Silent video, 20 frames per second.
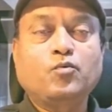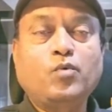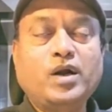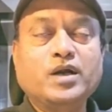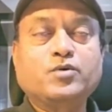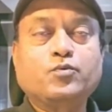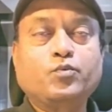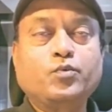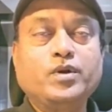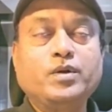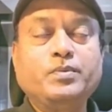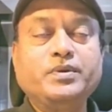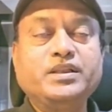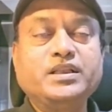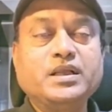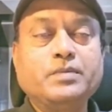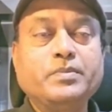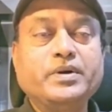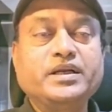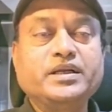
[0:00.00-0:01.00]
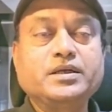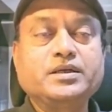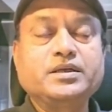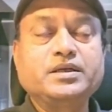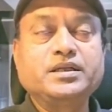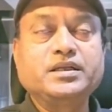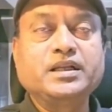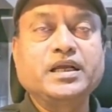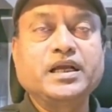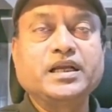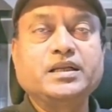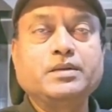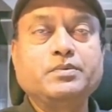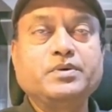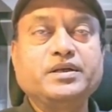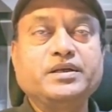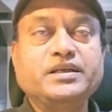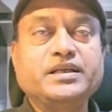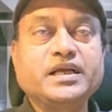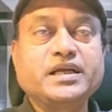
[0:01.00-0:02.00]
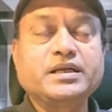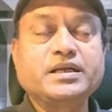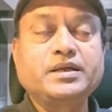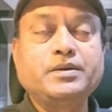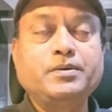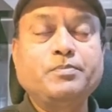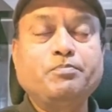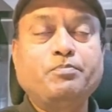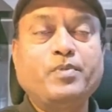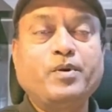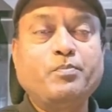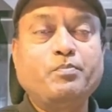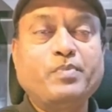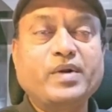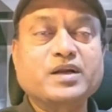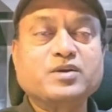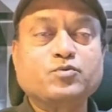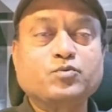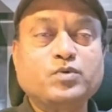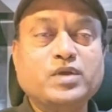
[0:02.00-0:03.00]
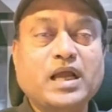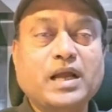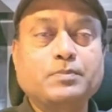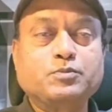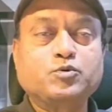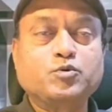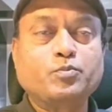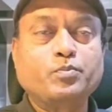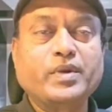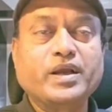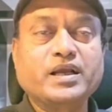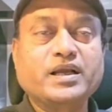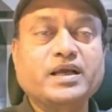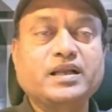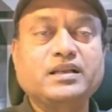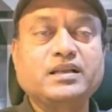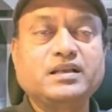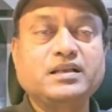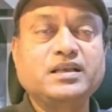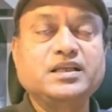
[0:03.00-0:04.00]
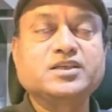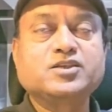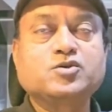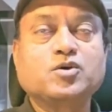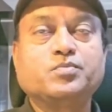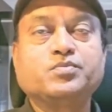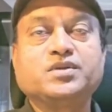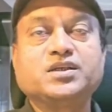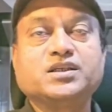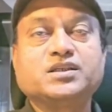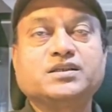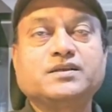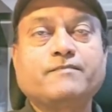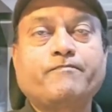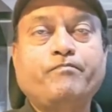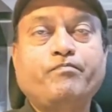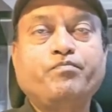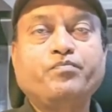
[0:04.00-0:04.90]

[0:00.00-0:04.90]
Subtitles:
What will be the negative impacts? We have to make a list of this.